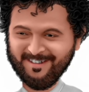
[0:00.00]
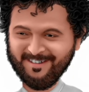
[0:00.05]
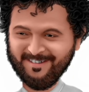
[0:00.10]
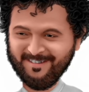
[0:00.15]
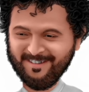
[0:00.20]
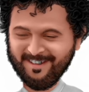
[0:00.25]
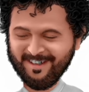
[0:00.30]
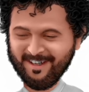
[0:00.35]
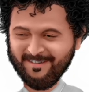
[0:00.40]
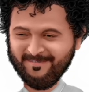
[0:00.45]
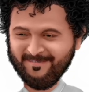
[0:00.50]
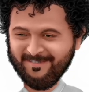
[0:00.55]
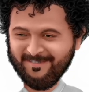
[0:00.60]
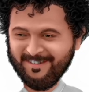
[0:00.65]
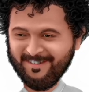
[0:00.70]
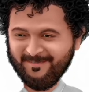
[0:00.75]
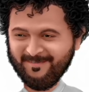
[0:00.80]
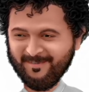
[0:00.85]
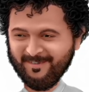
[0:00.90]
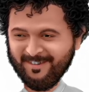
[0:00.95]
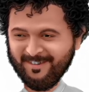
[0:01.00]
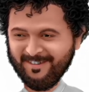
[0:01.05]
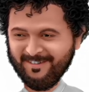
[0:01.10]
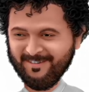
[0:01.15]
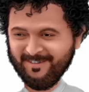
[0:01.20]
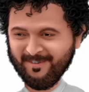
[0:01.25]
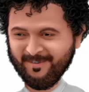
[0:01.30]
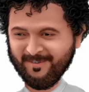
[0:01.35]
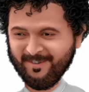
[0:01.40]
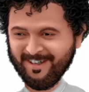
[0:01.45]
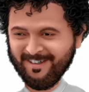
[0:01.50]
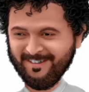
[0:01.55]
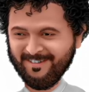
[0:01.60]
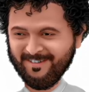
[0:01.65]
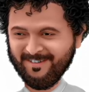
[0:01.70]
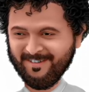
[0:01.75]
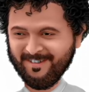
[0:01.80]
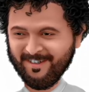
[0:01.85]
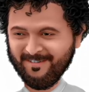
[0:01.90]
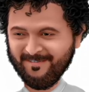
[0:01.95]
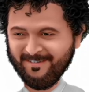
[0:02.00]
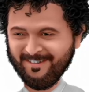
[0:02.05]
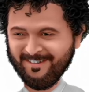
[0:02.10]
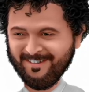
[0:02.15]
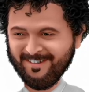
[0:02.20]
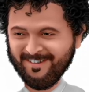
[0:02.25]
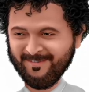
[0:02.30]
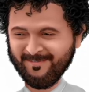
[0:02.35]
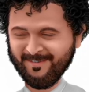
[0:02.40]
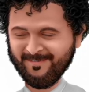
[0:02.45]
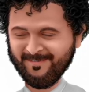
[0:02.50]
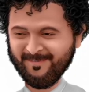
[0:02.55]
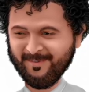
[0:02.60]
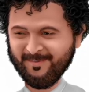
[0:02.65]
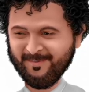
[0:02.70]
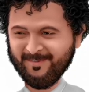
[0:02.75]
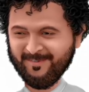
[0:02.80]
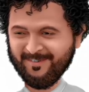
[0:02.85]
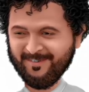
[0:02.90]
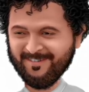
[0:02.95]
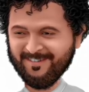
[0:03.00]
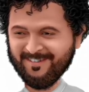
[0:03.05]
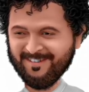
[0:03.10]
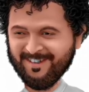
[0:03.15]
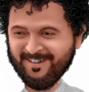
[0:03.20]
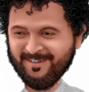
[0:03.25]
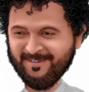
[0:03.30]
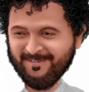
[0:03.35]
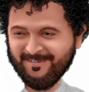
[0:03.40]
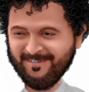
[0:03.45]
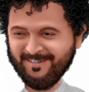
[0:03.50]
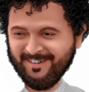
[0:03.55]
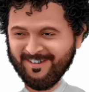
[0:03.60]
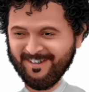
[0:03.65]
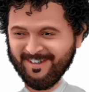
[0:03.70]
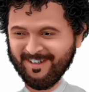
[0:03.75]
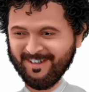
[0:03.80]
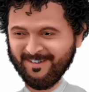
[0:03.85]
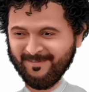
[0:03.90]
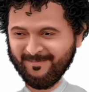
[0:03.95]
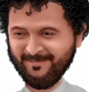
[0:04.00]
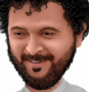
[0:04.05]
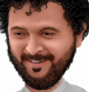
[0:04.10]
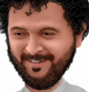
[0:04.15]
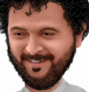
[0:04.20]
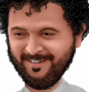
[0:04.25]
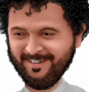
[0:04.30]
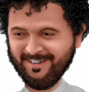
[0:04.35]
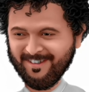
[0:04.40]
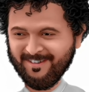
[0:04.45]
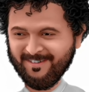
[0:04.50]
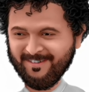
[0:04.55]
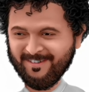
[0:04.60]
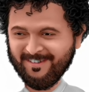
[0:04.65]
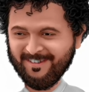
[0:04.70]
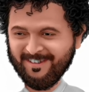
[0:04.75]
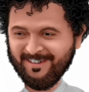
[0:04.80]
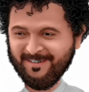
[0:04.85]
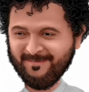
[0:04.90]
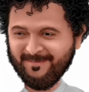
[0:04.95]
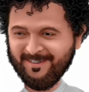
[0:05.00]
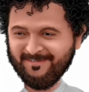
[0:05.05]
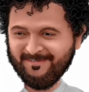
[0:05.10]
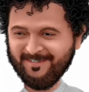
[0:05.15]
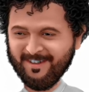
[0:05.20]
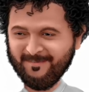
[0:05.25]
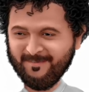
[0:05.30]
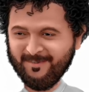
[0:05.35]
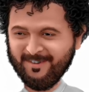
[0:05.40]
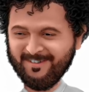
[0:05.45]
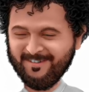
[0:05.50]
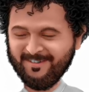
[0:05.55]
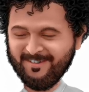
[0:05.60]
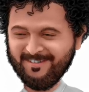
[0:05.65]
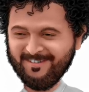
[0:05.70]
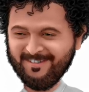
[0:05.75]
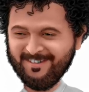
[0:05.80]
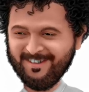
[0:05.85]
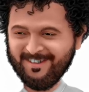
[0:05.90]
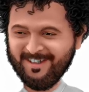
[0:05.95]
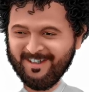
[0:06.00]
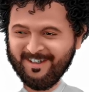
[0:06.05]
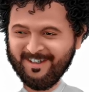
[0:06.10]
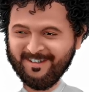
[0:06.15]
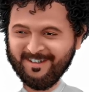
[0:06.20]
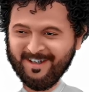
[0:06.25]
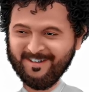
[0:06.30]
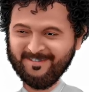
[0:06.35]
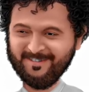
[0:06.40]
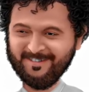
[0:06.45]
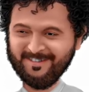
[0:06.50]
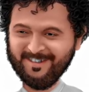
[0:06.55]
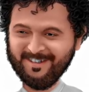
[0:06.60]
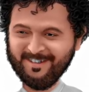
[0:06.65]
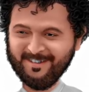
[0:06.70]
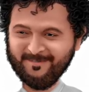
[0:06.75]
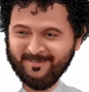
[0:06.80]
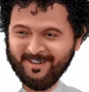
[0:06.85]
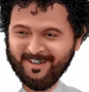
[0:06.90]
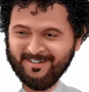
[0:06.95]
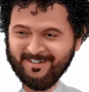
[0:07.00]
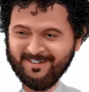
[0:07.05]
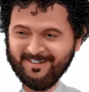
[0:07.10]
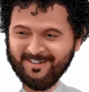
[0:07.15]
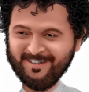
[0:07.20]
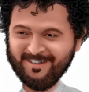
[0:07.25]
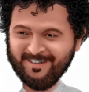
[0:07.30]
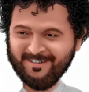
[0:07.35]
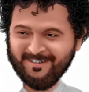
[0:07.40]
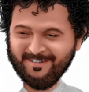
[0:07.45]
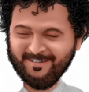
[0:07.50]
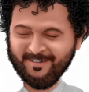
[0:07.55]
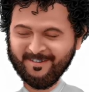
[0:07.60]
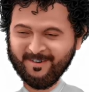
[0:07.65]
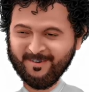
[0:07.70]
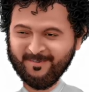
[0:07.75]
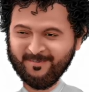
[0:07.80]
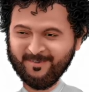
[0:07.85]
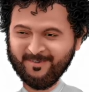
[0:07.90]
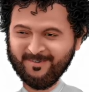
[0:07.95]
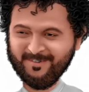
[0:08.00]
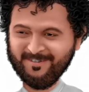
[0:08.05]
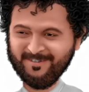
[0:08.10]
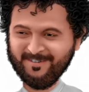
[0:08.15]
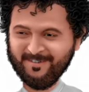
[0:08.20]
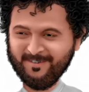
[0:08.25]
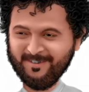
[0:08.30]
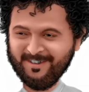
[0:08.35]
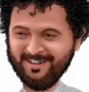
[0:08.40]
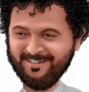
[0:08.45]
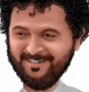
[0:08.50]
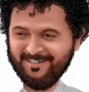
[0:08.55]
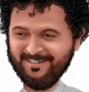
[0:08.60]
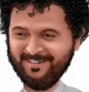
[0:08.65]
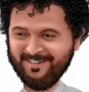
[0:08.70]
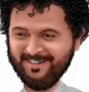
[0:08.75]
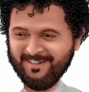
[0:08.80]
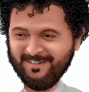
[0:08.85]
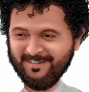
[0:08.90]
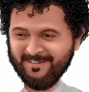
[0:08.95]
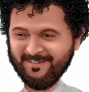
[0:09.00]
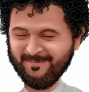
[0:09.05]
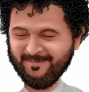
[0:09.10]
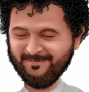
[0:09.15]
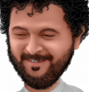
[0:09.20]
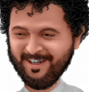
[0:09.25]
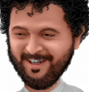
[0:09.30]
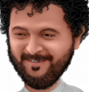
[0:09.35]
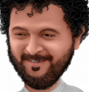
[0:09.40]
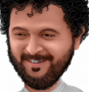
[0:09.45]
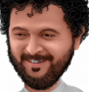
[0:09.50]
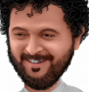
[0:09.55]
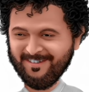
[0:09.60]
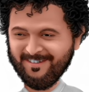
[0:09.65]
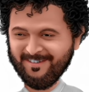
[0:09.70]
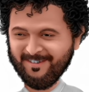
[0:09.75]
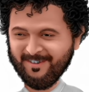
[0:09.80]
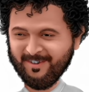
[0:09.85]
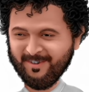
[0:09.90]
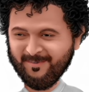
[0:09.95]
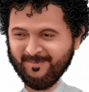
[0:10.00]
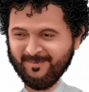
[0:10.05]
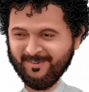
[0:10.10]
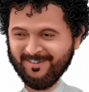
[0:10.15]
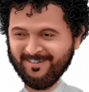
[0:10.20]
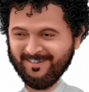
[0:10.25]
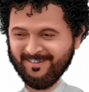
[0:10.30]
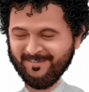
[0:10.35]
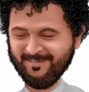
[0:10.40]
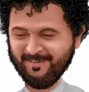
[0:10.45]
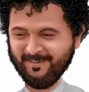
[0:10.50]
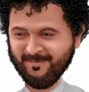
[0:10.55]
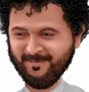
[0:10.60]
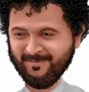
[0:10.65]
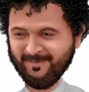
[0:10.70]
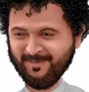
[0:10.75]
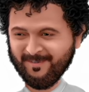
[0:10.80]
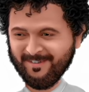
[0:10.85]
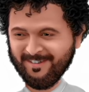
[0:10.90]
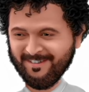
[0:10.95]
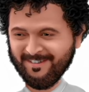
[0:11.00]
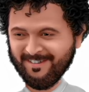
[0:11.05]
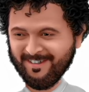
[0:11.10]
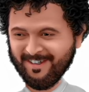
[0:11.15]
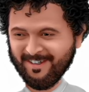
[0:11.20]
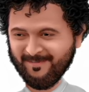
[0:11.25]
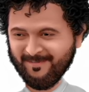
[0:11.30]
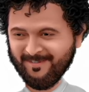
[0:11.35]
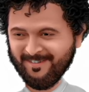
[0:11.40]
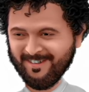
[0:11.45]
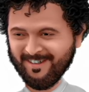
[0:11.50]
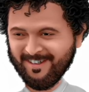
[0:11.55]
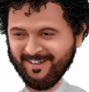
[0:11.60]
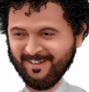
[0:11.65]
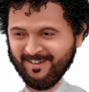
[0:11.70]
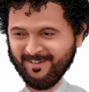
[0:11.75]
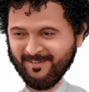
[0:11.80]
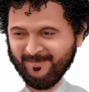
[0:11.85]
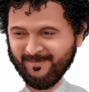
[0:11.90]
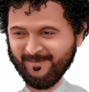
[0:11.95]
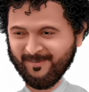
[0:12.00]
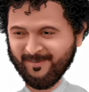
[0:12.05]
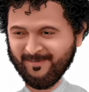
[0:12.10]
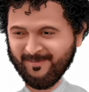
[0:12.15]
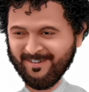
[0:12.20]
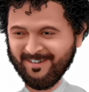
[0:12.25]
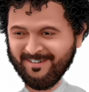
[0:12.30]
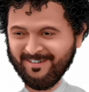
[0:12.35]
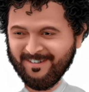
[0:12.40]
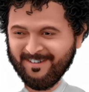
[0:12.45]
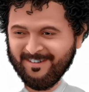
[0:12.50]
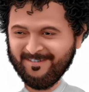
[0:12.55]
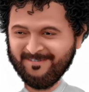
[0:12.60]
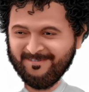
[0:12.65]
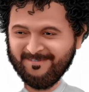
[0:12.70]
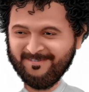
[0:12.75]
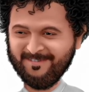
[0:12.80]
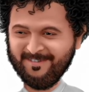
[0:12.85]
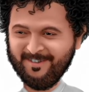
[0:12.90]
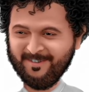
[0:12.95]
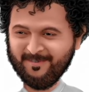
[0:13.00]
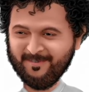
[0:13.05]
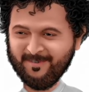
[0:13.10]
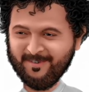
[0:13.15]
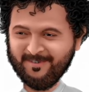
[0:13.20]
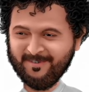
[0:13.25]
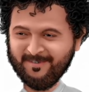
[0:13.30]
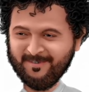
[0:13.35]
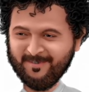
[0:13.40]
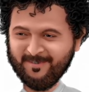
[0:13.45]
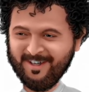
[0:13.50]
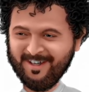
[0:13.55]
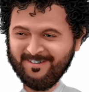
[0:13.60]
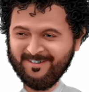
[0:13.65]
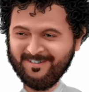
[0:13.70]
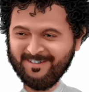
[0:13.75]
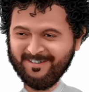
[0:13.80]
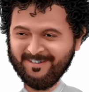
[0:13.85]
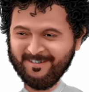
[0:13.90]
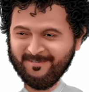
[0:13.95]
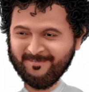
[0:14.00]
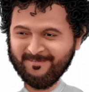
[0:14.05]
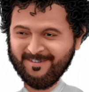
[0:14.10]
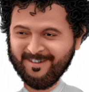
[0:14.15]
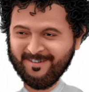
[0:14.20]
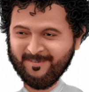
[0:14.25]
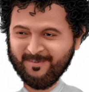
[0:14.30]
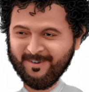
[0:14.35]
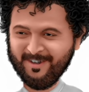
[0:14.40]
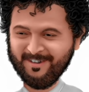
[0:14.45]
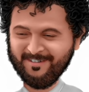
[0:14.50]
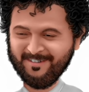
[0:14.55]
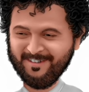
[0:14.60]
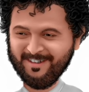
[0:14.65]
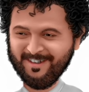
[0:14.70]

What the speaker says: They have different constraints. You have to think about voltages and currents, but you still have to think about vibration and you have to think about the thermal constraints that the battery needs to operate under, both in terms of warming it up so it works well and you compete well,